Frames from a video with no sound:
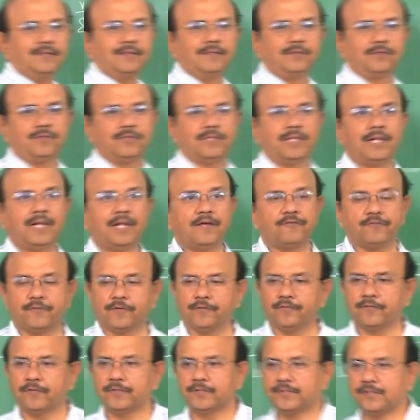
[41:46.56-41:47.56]
to the left
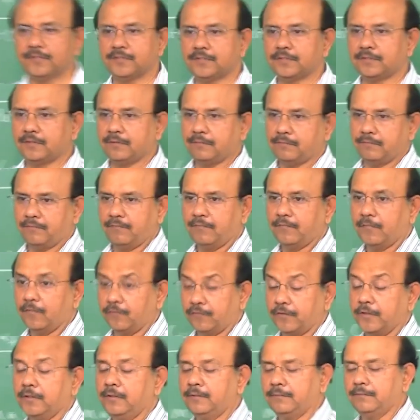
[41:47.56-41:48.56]
of the system,
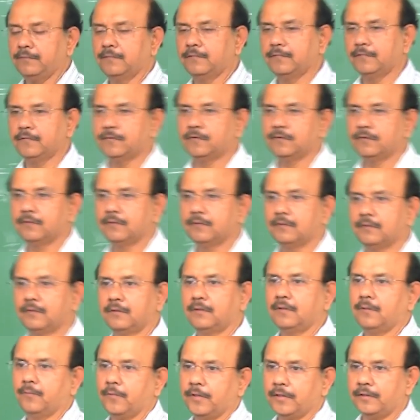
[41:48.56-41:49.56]

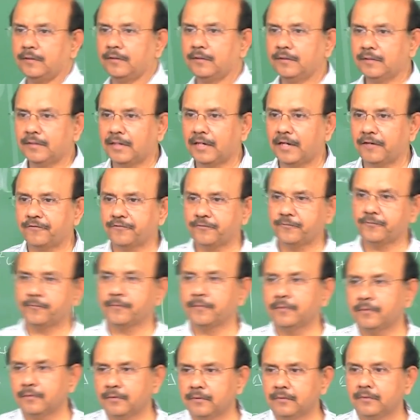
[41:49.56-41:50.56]
the left
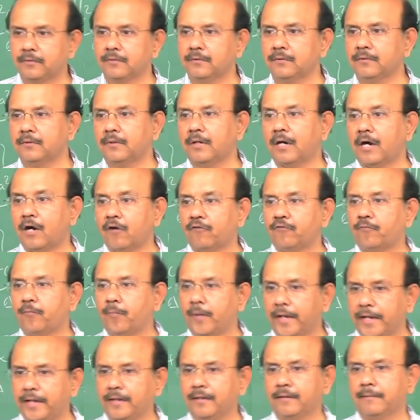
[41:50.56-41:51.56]
half
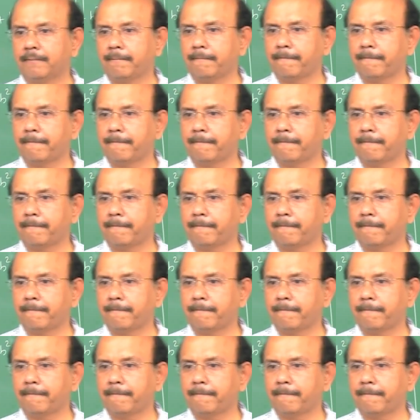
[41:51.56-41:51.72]
plane,